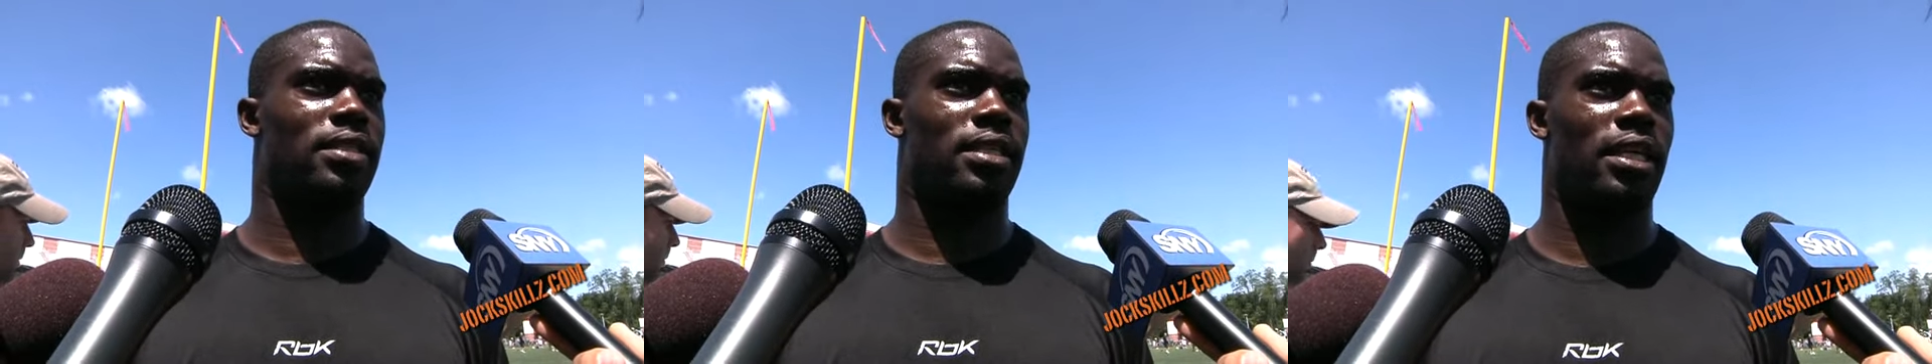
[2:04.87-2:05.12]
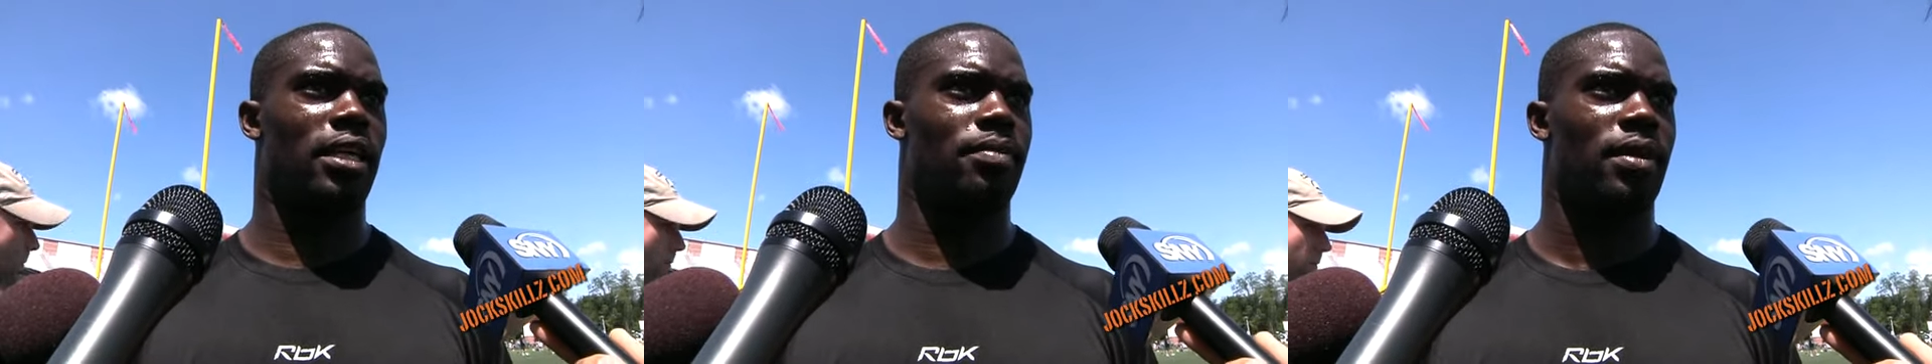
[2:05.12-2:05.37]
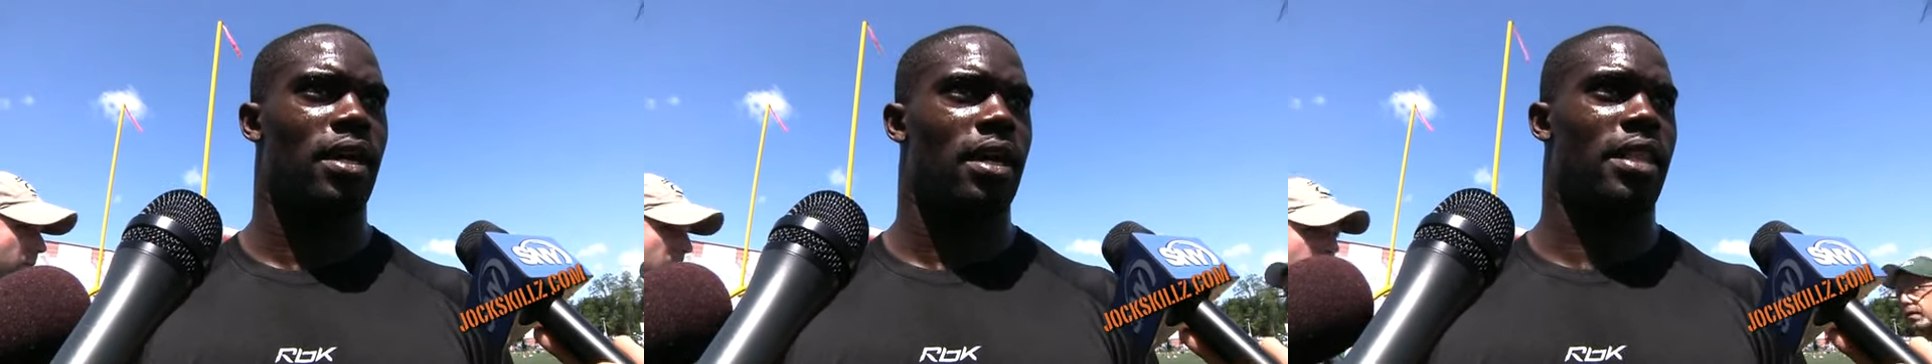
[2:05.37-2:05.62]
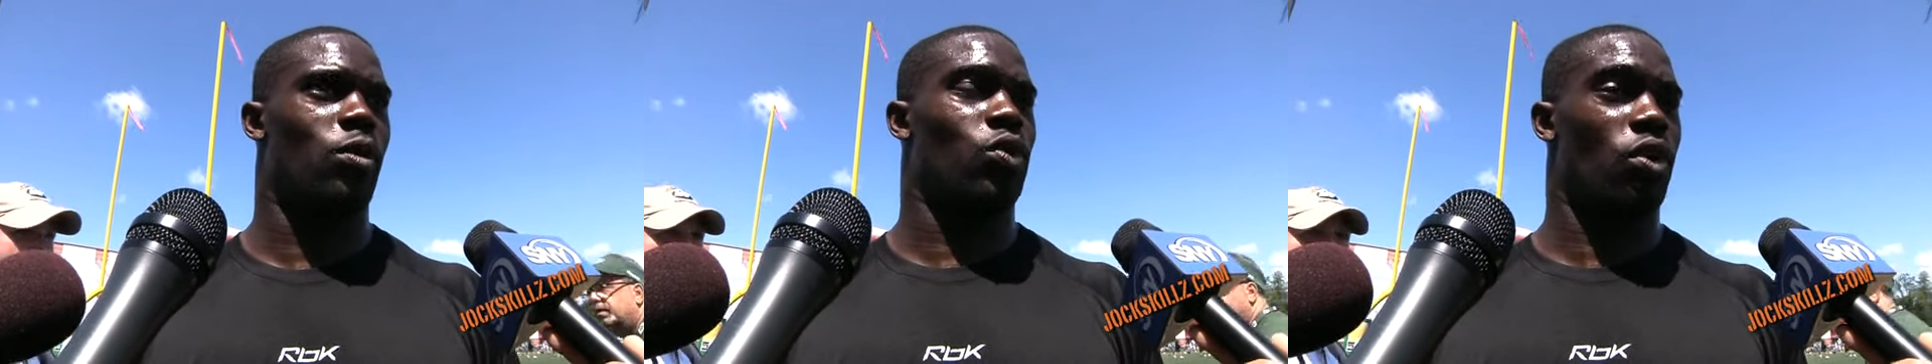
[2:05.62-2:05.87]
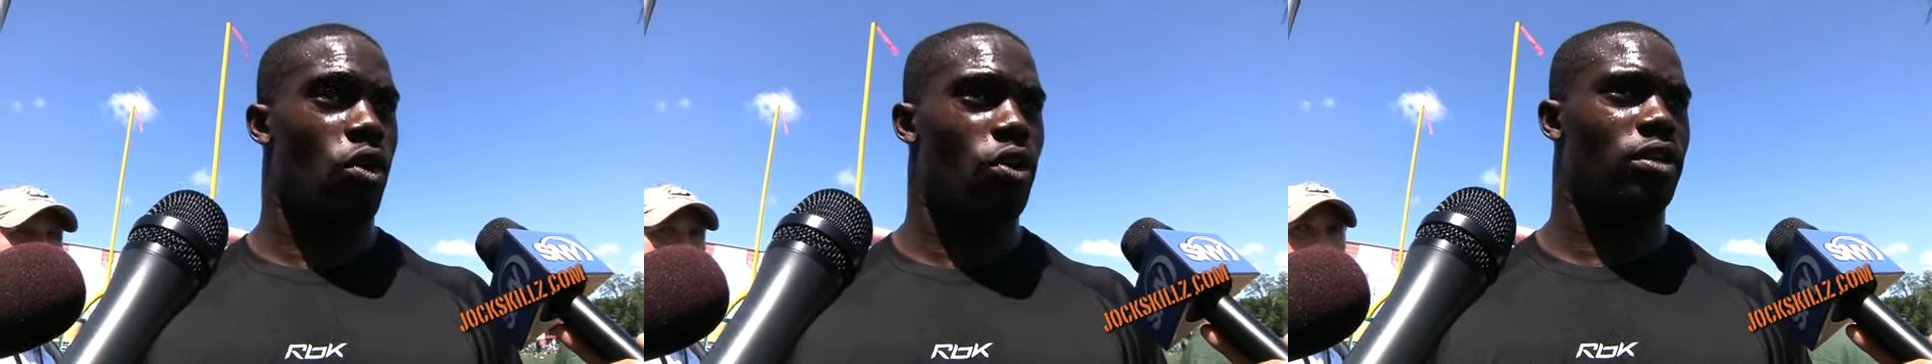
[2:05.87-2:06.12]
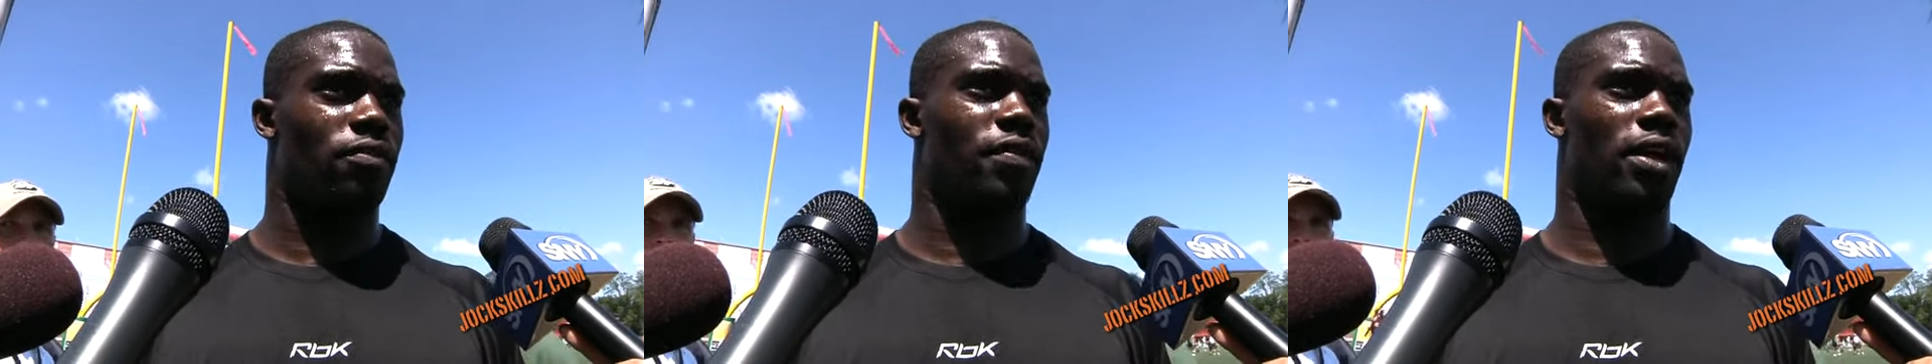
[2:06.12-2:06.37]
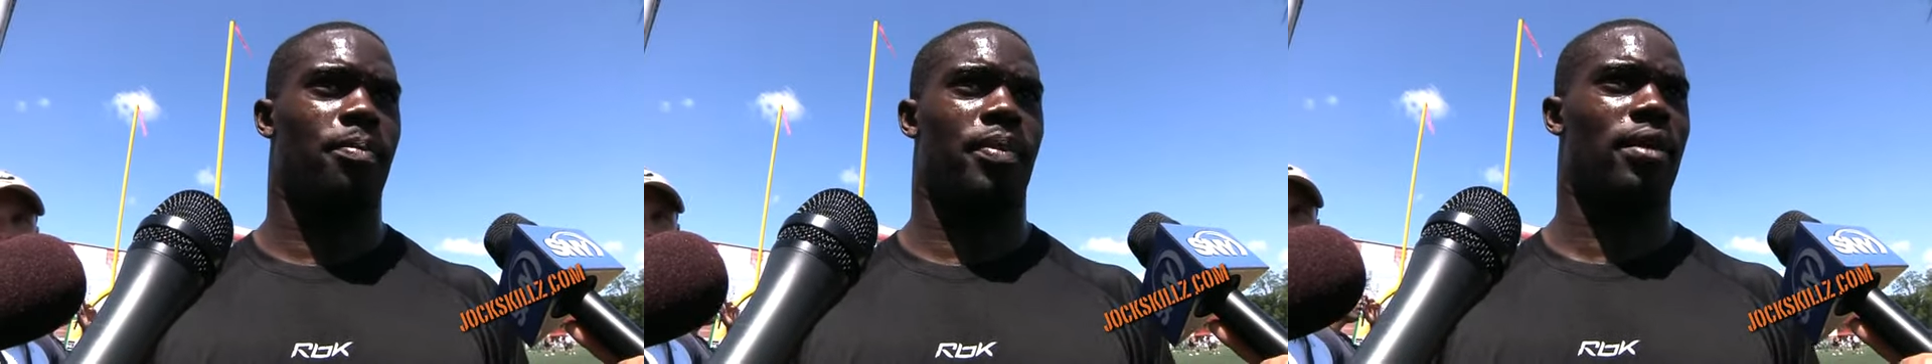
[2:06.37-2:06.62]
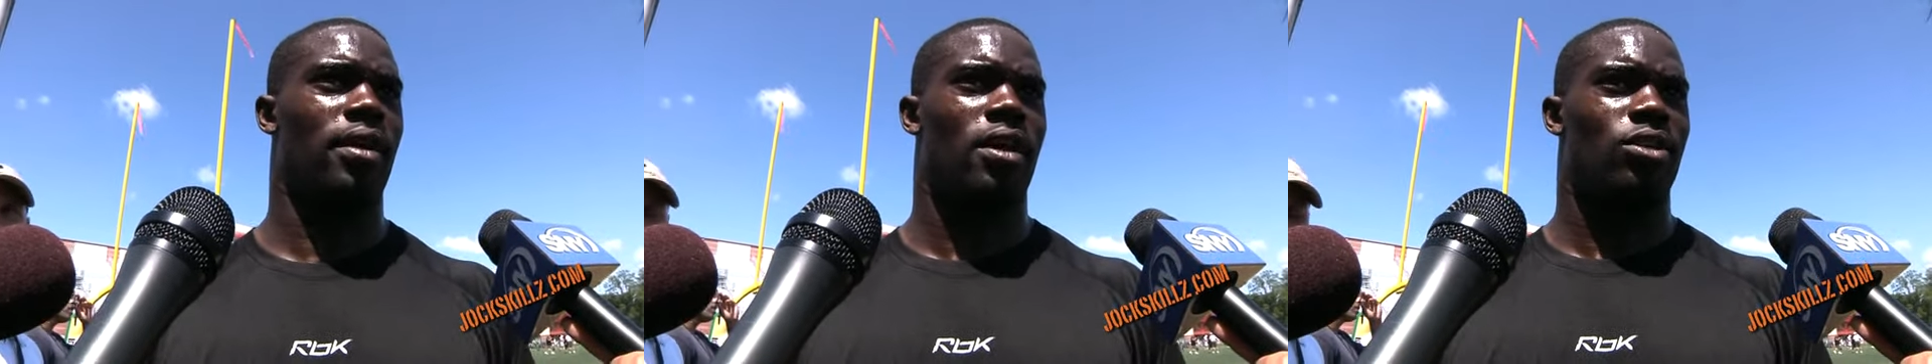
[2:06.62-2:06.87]
a team and that we are
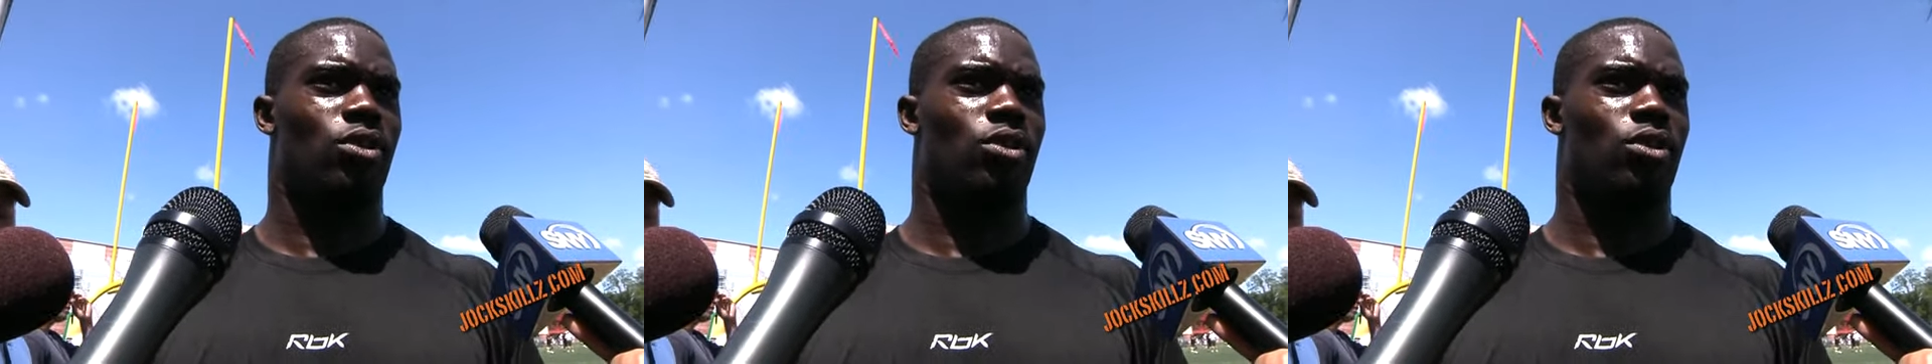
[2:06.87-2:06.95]
developing.